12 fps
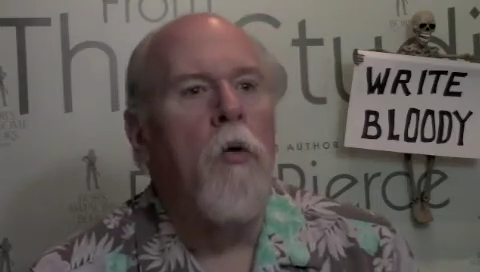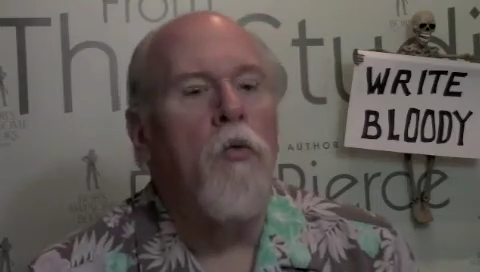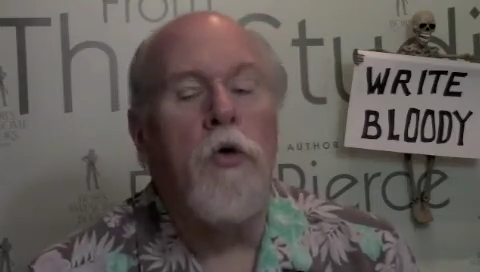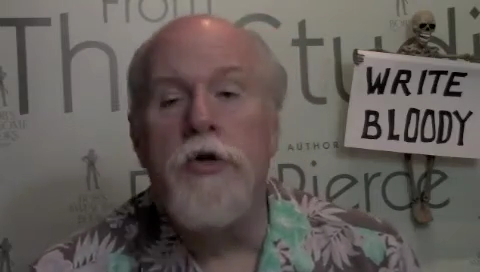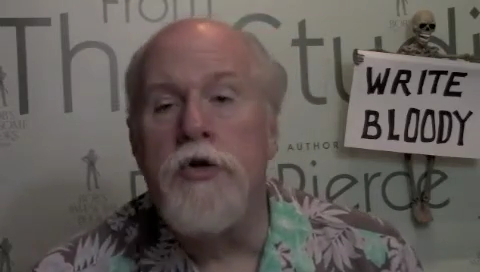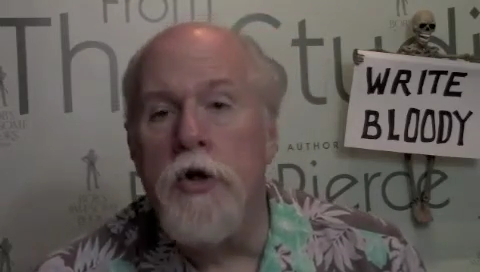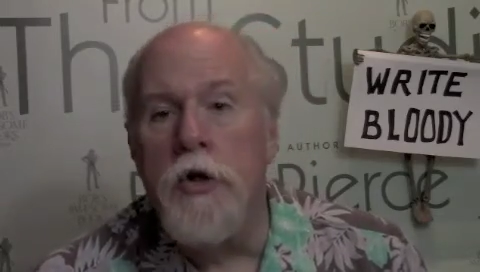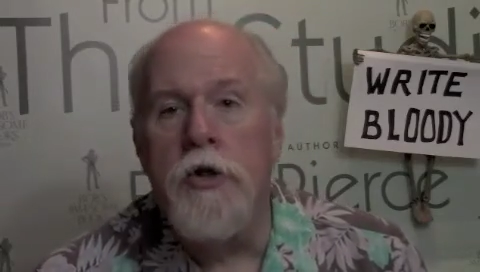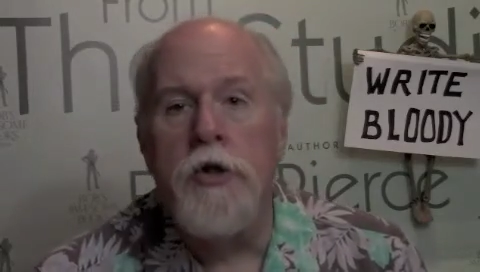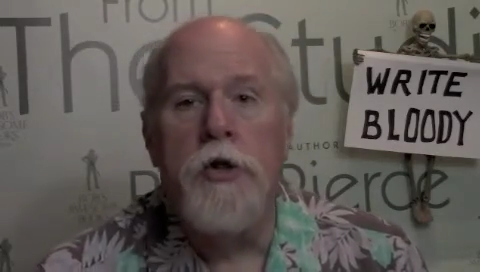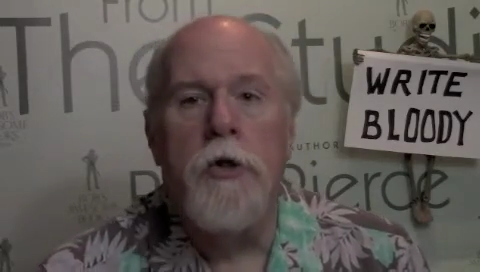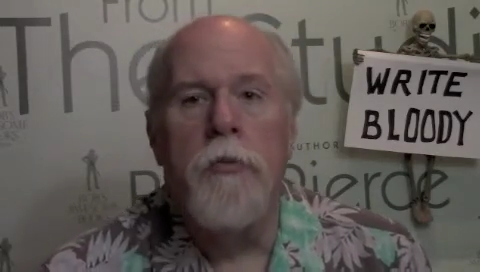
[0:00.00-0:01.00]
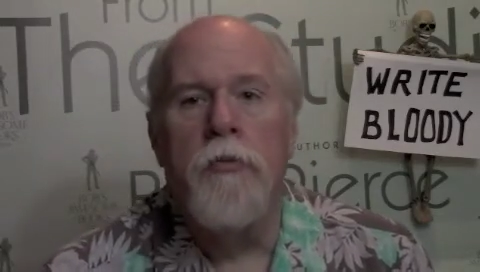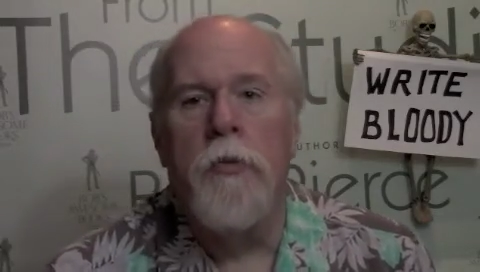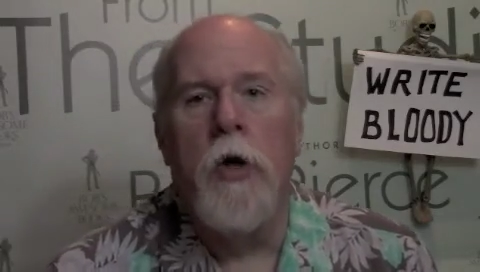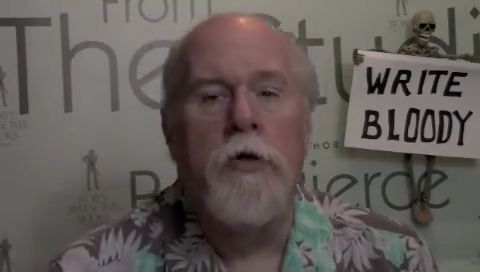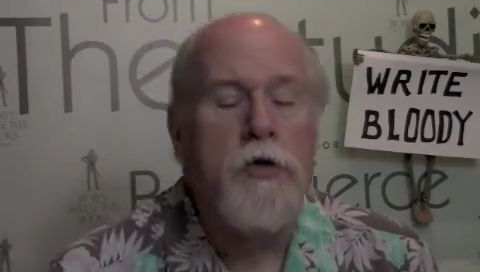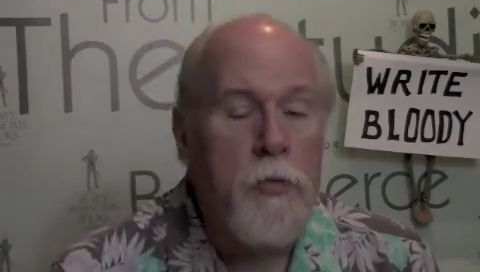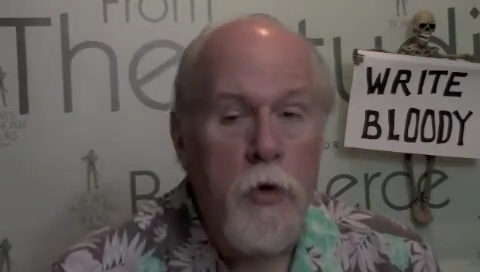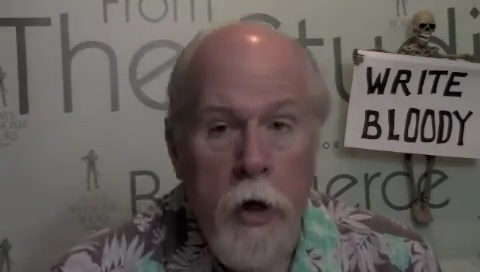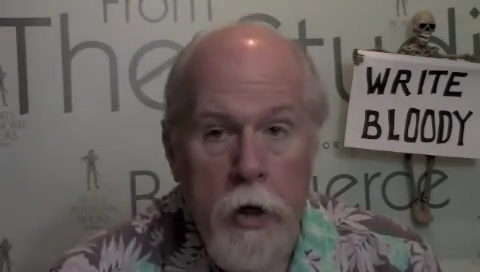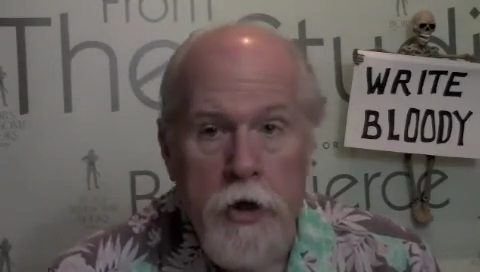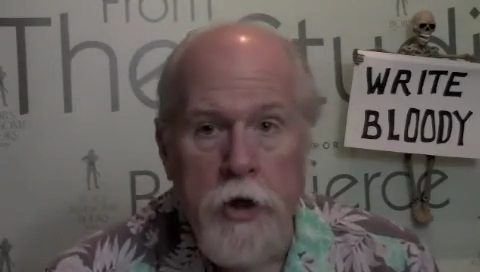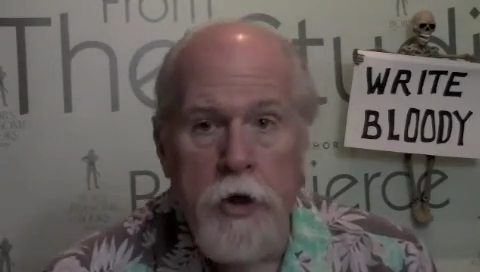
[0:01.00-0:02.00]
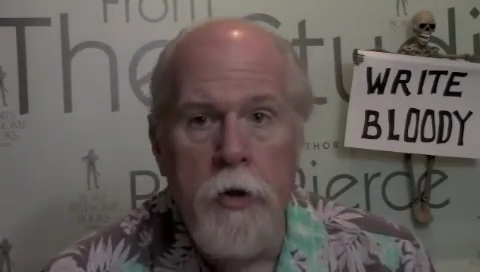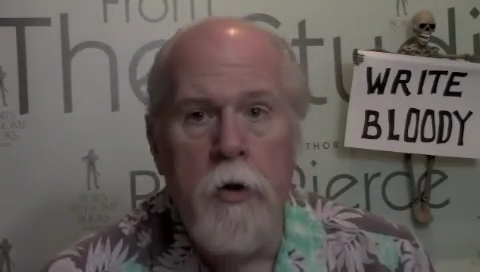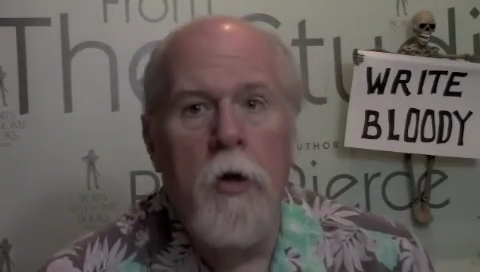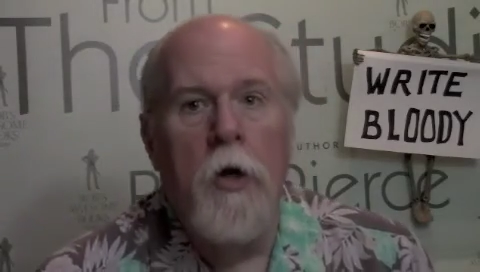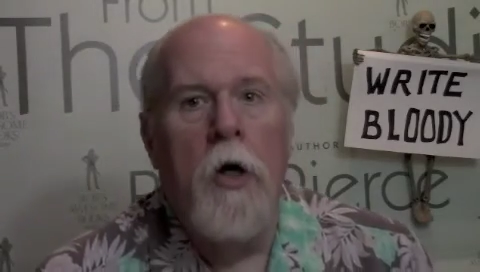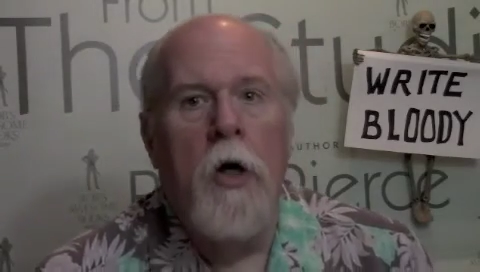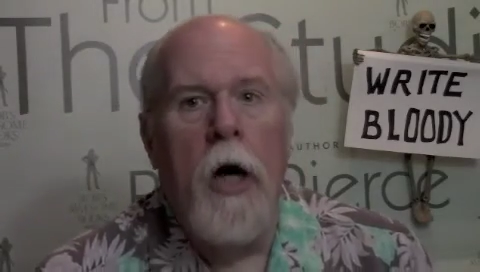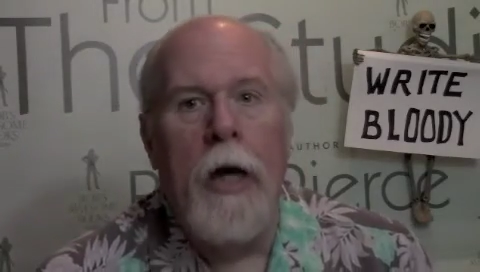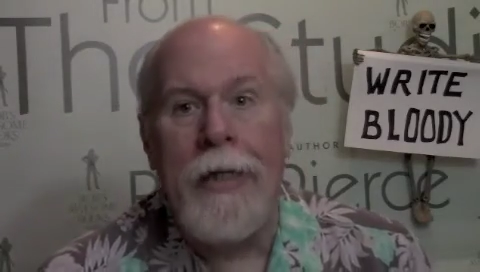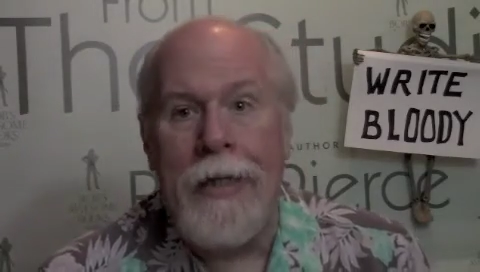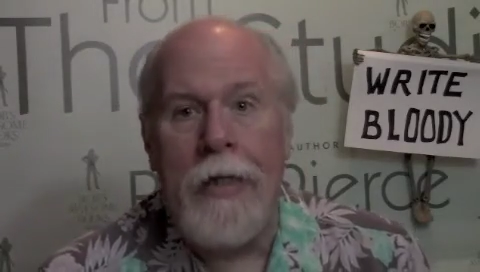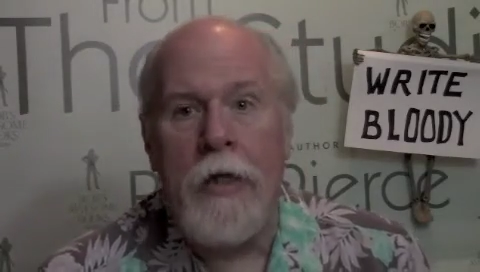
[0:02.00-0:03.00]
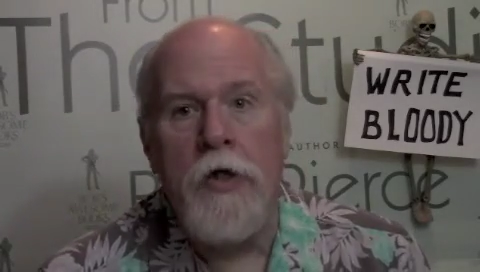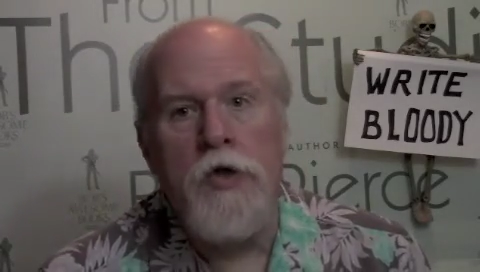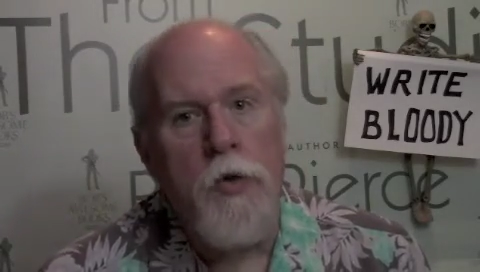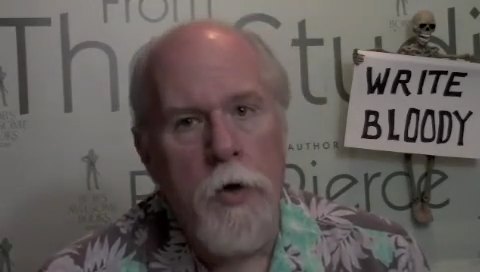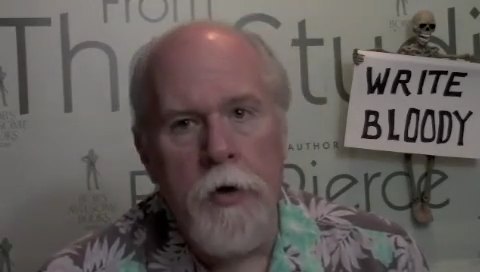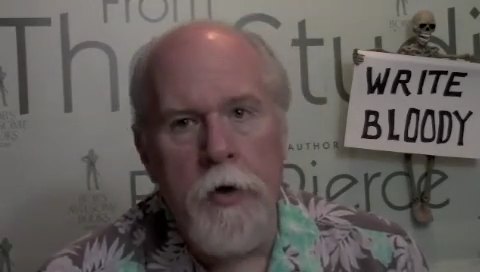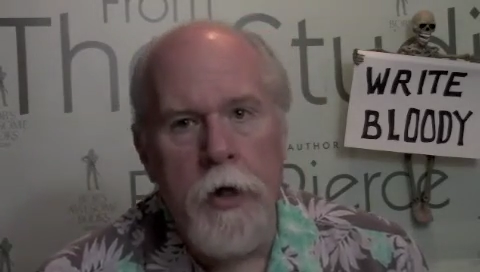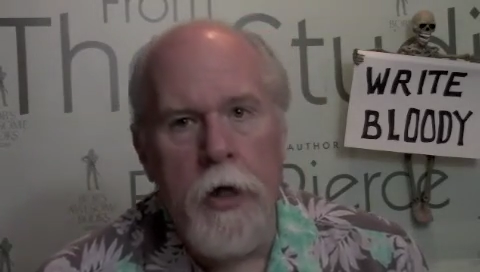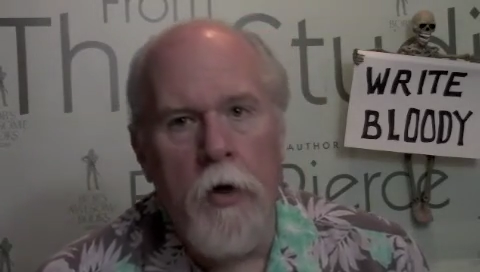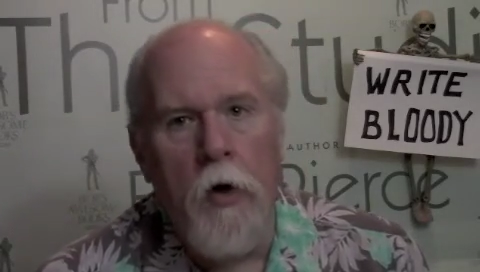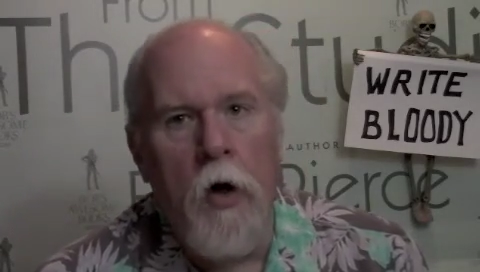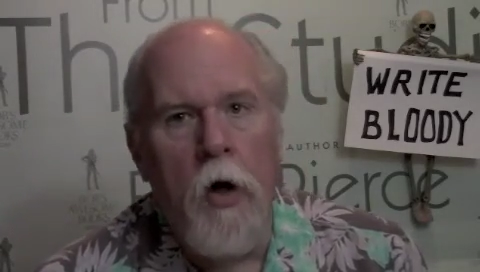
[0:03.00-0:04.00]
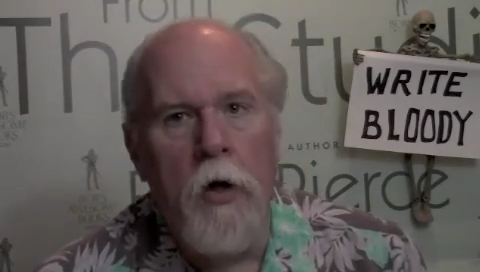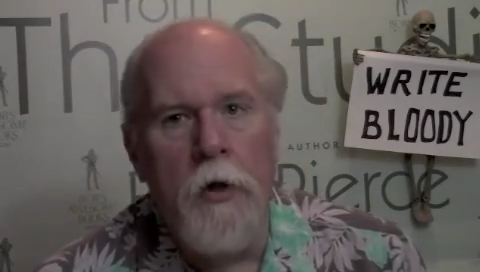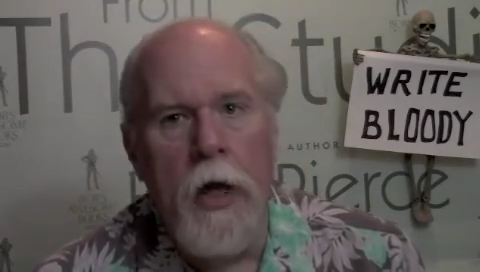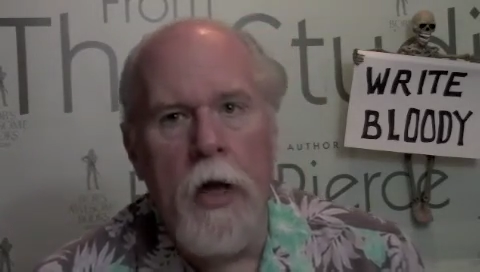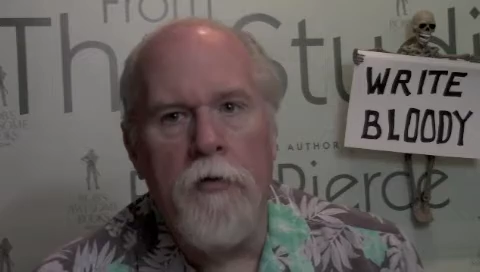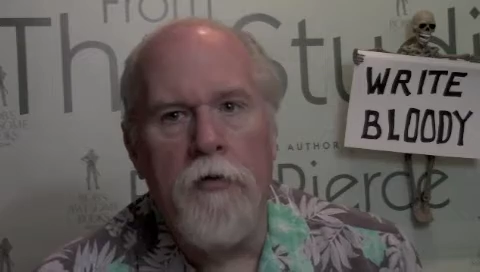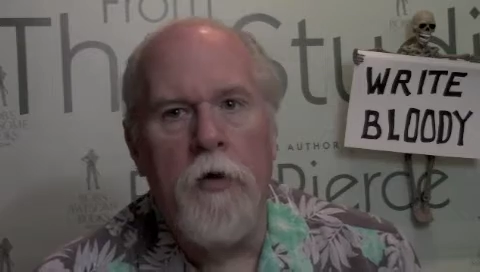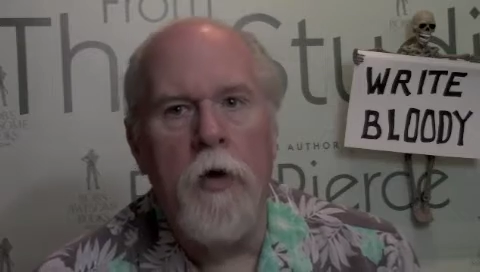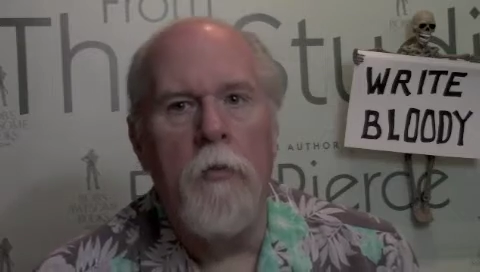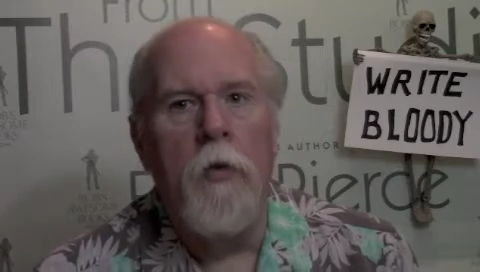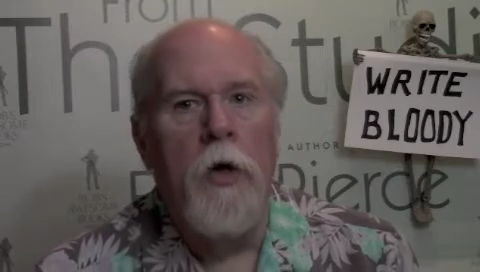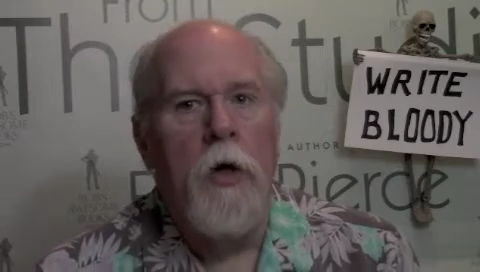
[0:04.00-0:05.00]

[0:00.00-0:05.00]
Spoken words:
Research, inspiration, ideas, where do you get all of that from?